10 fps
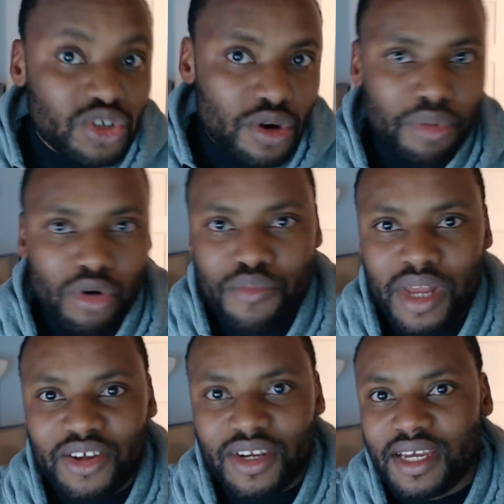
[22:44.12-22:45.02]

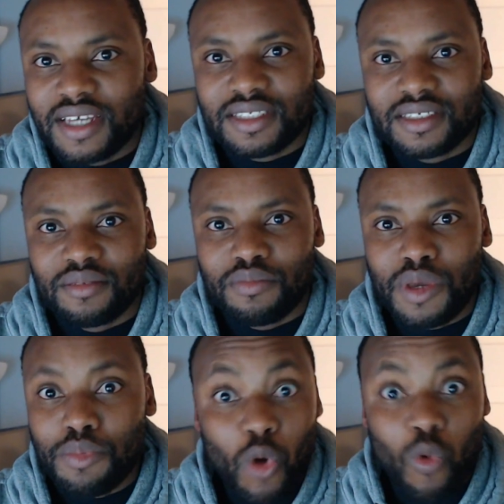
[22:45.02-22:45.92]
miserable
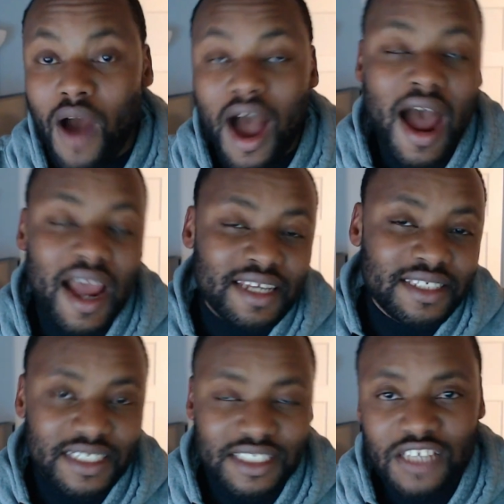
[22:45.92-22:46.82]
millionaires, people who are
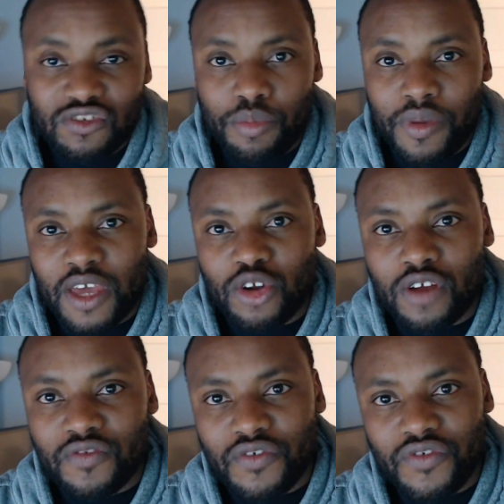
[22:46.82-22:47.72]
highly successful,
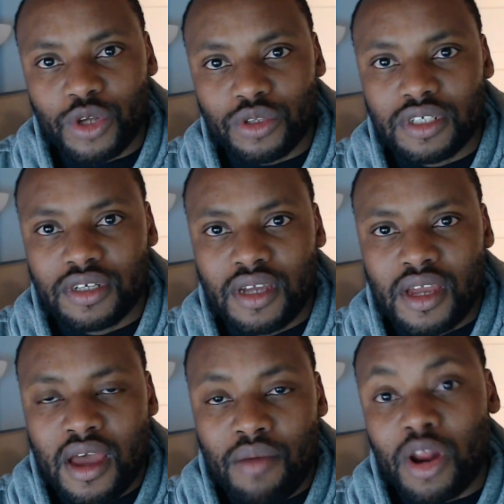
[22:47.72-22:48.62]
but they're not fulfilled.